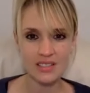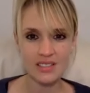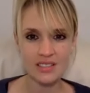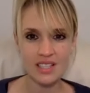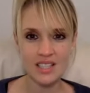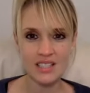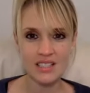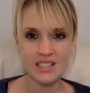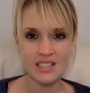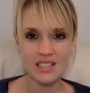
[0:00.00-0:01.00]

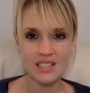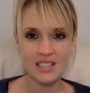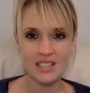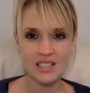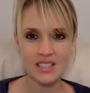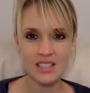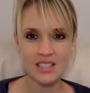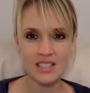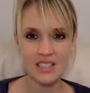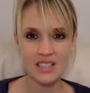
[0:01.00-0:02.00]

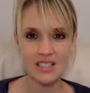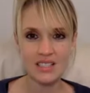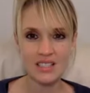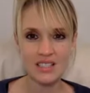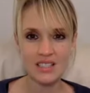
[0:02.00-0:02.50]
Nobody speaks.